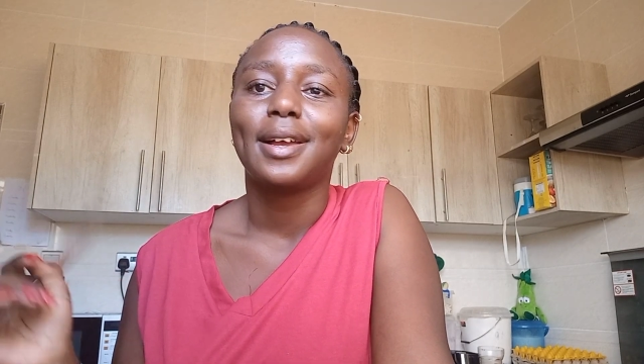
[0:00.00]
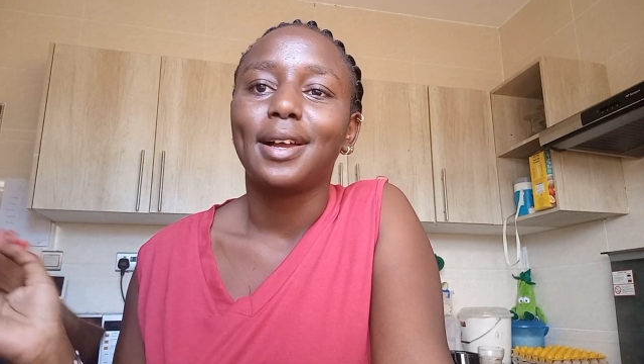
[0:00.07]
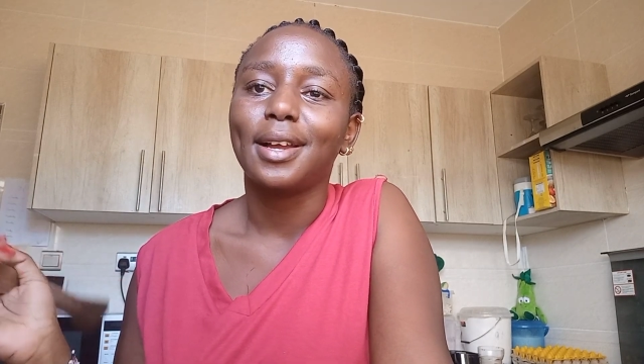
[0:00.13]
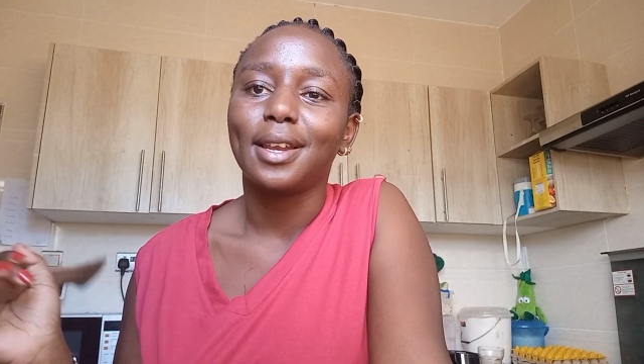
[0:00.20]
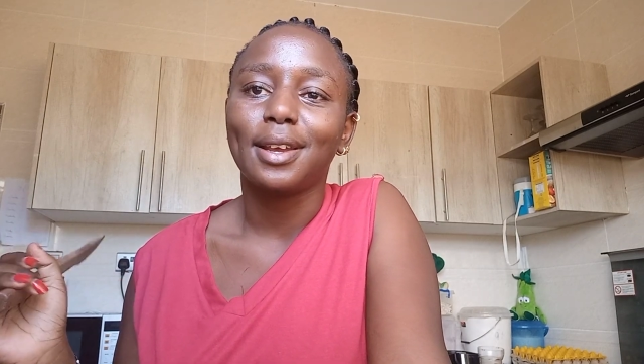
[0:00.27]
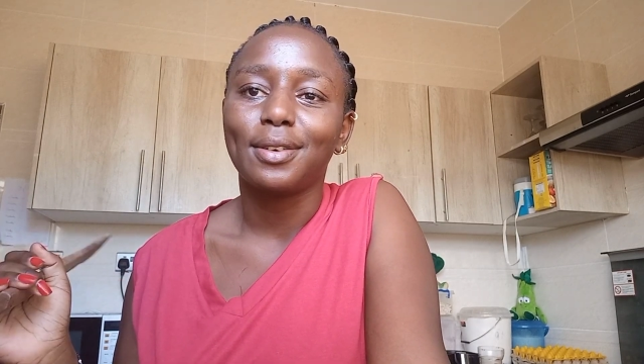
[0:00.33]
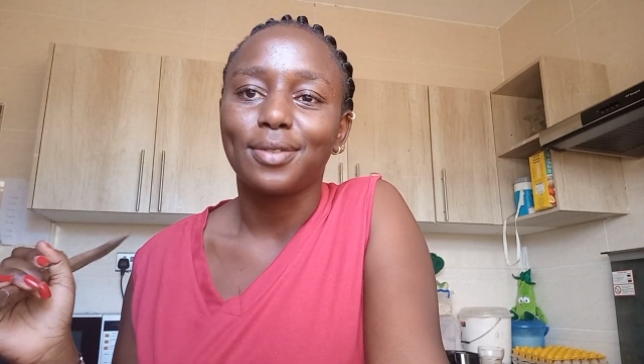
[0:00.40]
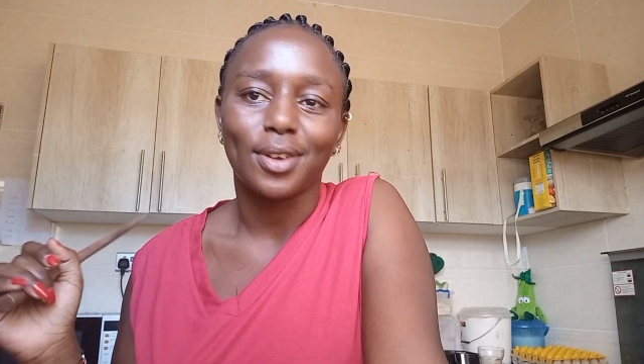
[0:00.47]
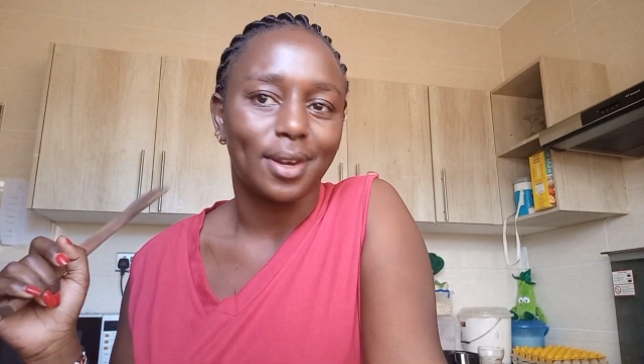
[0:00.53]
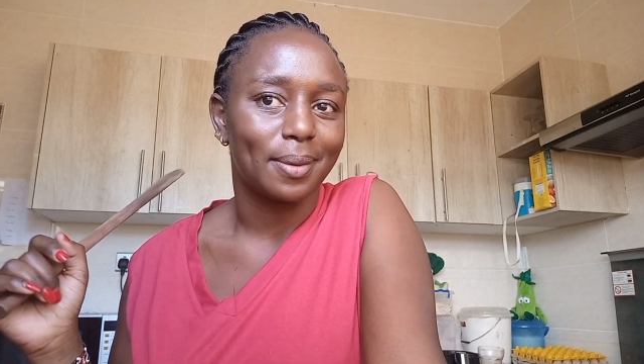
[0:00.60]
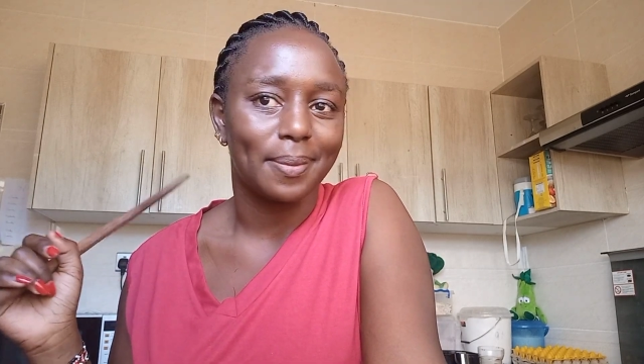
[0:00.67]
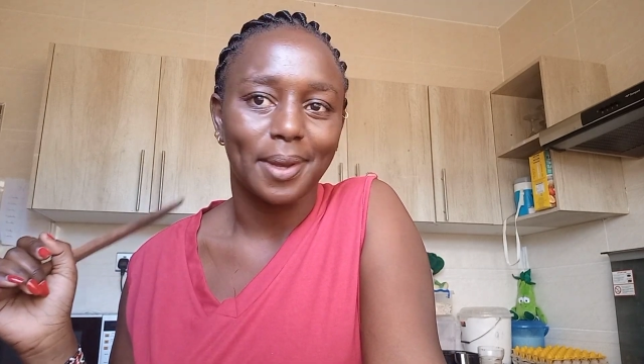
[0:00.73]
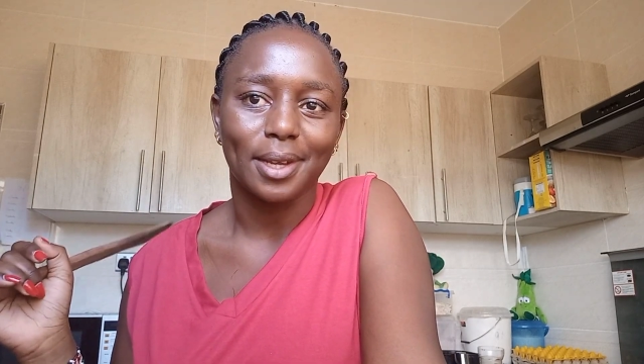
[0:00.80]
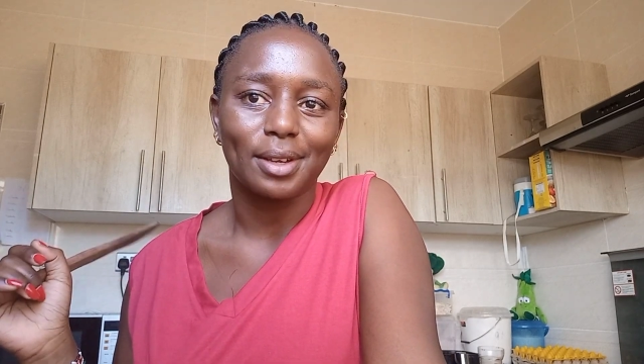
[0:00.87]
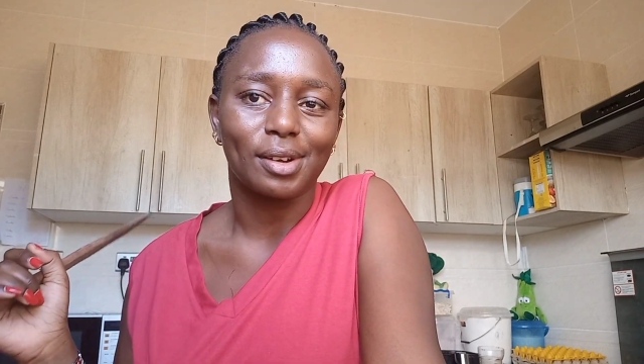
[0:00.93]
I love when I
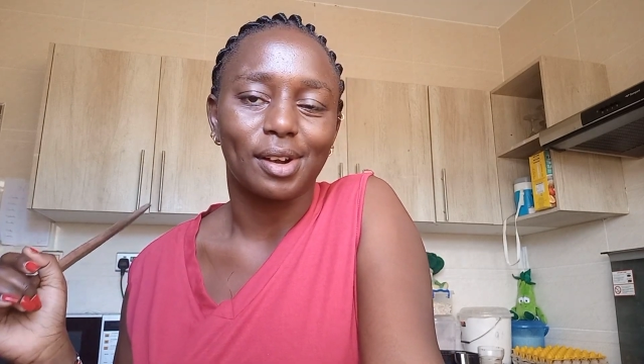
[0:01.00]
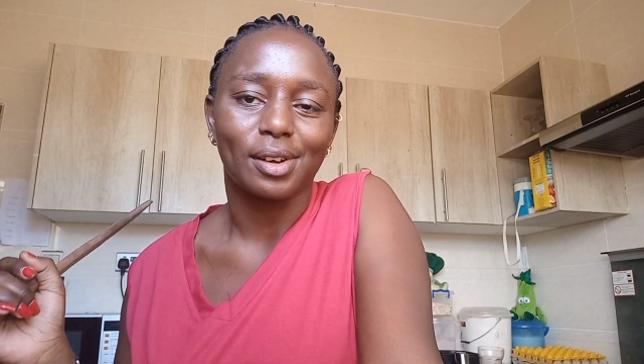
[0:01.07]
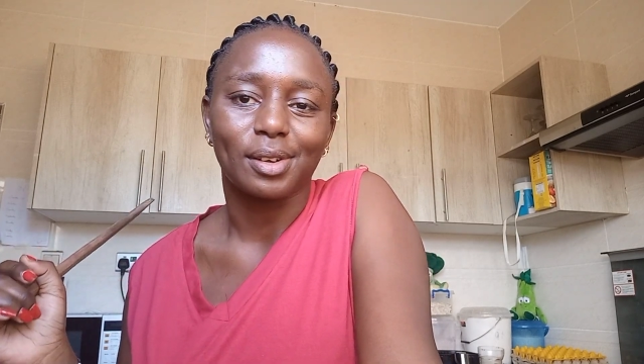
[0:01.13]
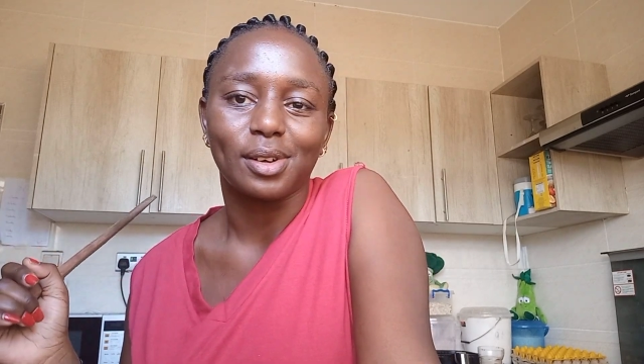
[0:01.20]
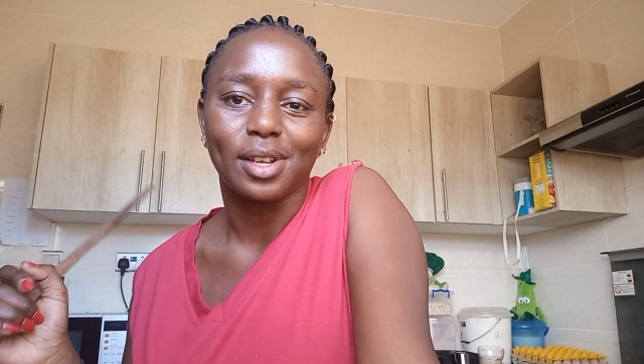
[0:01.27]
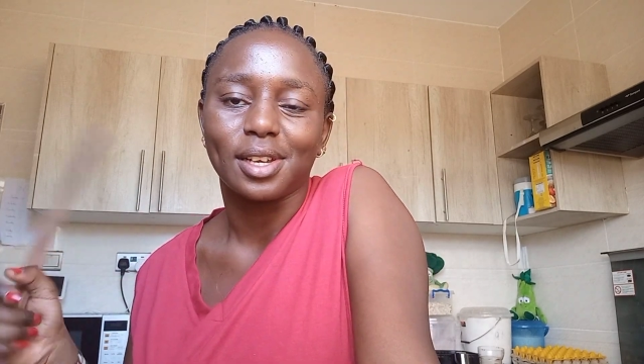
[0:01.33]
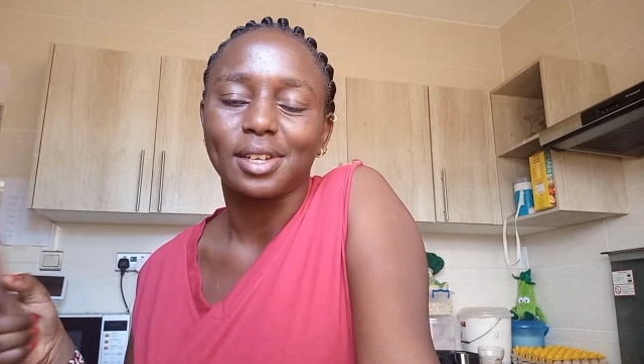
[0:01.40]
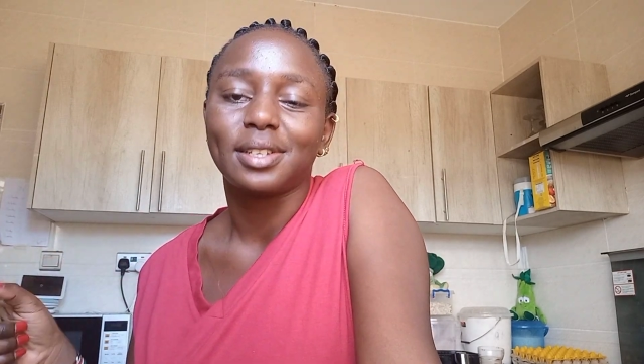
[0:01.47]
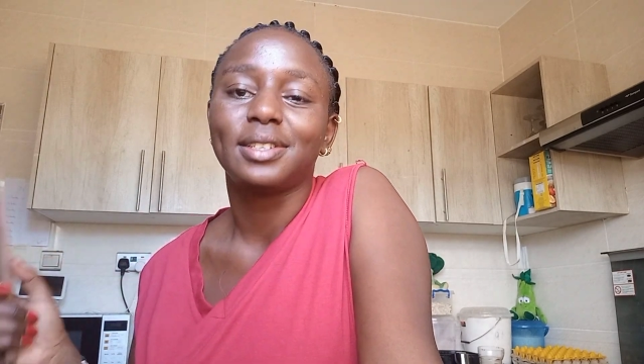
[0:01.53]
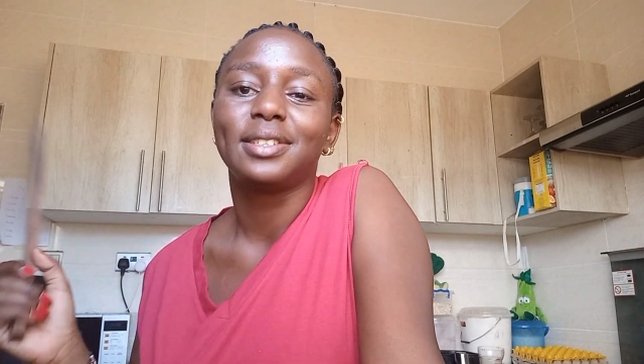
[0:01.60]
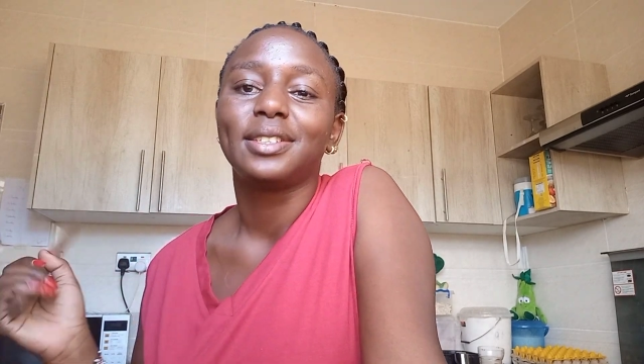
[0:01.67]
make granola.